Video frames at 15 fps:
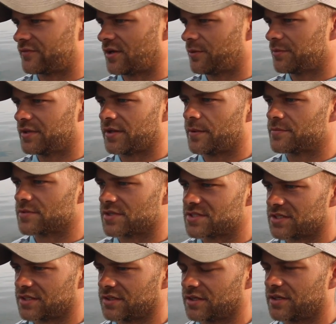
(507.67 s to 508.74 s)
How many times do I
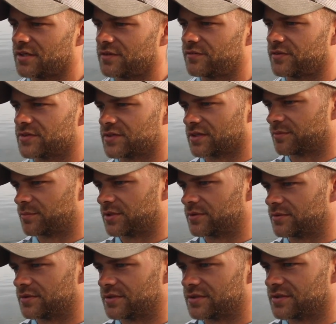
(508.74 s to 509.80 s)
say, hey, it feels like a big
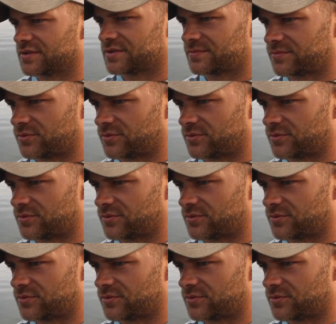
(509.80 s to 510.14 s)
one, and it's